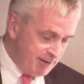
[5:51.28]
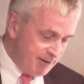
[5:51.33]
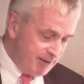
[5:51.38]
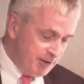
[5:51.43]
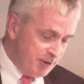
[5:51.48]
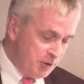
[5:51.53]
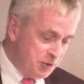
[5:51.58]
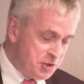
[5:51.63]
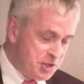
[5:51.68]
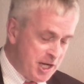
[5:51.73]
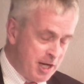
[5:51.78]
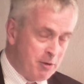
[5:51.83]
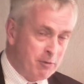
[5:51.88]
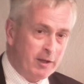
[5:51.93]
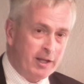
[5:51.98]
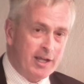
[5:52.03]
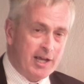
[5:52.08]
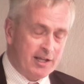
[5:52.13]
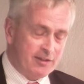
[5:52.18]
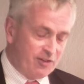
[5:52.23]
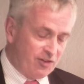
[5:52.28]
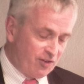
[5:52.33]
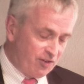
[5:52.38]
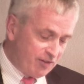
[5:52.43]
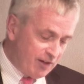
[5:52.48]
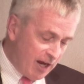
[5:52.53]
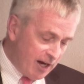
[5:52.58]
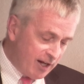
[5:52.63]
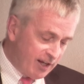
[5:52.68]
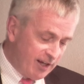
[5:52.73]
you generally got
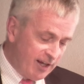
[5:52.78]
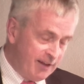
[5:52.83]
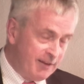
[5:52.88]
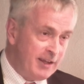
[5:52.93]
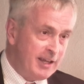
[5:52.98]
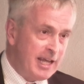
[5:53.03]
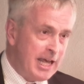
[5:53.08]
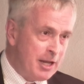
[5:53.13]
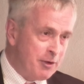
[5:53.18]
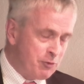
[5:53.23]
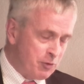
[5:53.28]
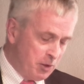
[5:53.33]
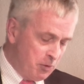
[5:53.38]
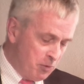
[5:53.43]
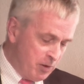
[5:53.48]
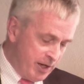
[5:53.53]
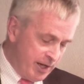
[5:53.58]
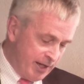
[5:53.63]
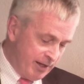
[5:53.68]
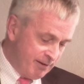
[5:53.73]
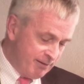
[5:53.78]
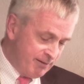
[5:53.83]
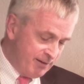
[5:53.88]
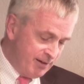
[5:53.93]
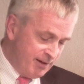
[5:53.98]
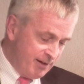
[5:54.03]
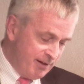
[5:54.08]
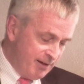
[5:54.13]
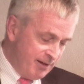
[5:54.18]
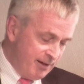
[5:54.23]
stuck in the entryway,
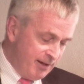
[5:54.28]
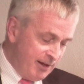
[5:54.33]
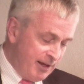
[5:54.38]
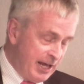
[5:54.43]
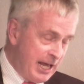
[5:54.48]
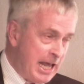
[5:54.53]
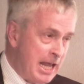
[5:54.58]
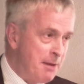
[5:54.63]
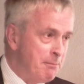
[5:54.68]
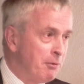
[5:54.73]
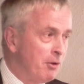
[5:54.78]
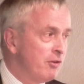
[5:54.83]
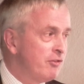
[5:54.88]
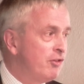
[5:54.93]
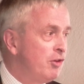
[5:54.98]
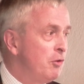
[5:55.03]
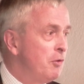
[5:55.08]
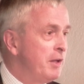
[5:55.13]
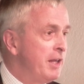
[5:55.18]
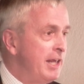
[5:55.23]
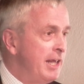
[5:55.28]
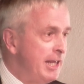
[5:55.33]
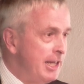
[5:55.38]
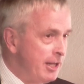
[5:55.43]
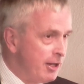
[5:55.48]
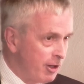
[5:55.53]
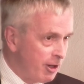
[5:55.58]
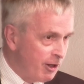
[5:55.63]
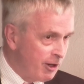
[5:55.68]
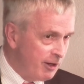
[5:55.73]
able to
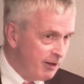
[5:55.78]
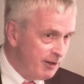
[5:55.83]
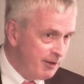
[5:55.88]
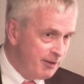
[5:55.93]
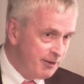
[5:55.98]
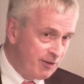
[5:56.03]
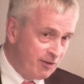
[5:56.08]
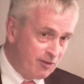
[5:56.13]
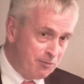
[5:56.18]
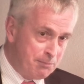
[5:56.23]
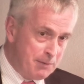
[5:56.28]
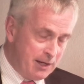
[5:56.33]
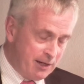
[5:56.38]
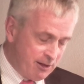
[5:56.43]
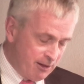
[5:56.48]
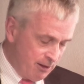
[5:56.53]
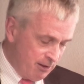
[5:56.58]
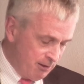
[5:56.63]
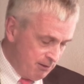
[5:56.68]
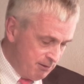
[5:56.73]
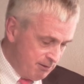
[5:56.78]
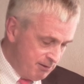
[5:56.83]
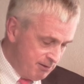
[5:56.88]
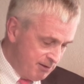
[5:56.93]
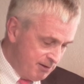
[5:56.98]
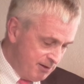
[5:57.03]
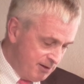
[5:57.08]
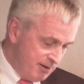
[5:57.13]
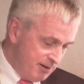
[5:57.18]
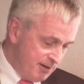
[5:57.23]
hear the speaker,
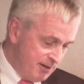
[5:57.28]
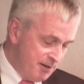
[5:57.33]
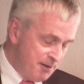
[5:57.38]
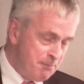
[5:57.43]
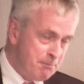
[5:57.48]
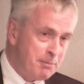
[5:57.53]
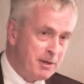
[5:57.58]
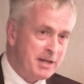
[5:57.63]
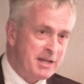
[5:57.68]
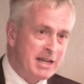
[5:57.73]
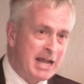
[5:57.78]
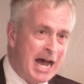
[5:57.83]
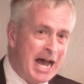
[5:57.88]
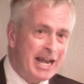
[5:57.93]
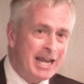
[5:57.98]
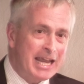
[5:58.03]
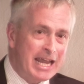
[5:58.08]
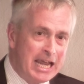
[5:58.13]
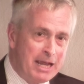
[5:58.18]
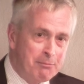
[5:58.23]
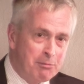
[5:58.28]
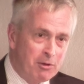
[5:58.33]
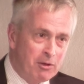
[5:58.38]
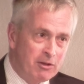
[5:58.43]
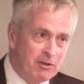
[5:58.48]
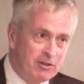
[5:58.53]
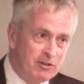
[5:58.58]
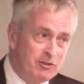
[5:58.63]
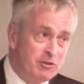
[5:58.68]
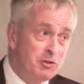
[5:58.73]
but not
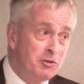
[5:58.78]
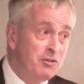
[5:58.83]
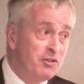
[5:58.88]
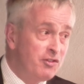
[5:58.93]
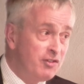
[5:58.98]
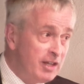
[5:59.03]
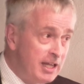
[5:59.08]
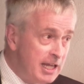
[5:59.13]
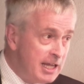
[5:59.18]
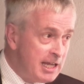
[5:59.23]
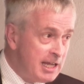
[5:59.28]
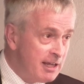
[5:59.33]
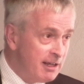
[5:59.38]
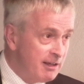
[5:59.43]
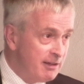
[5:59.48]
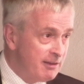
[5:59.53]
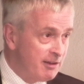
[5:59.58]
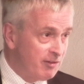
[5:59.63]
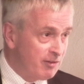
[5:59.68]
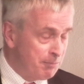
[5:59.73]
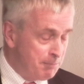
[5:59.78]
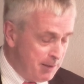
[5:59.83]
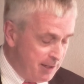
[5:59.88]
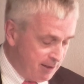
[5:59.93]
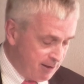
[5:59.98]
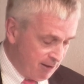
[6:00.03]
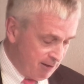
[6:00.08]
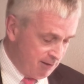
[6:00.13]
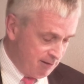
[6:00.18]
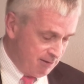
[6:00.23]
able to see the
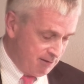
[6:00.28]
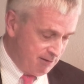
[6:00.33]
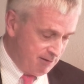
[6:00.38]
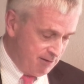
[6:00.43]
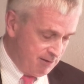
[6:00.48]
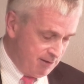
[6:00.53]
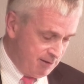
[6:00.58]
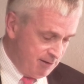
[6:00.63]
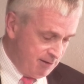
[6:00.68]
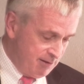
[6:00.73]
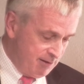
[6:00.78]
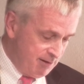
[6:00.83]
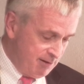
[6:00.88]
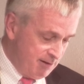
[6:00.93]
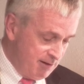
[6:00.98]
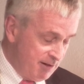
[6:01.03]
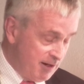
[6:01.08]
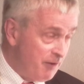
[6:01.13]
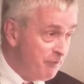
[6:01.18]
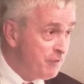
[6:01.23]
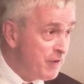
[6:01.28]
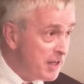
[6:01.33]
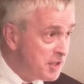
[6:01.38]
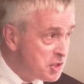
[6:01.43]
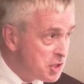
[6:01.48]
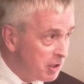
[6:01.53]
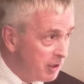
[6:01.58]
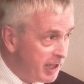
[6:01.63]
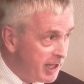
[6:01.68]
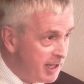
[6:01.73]
speaker.
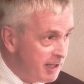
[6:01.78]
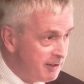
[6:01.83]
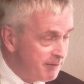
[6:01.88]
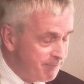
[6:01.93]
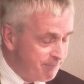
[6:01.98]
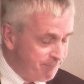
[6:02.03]
Eventually,